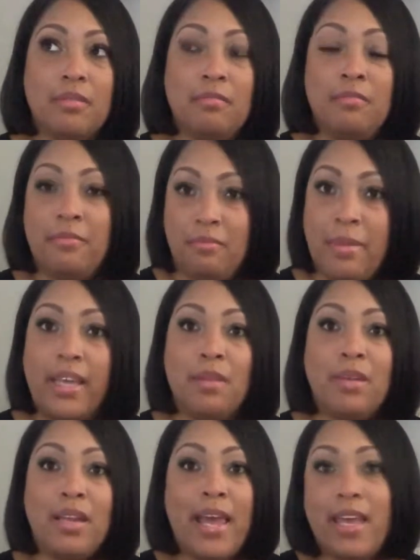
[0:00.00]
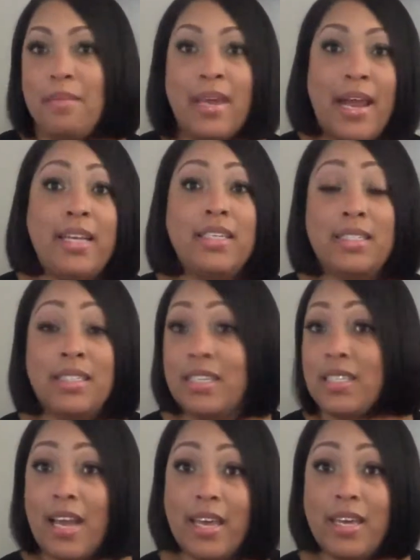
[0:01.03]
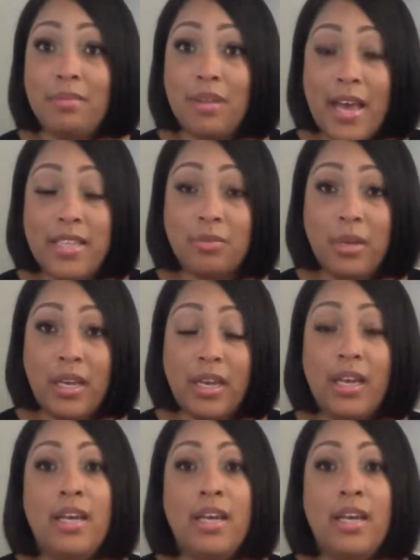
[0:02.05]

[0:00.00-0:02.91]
making me like him, and I didn't dislike him last week.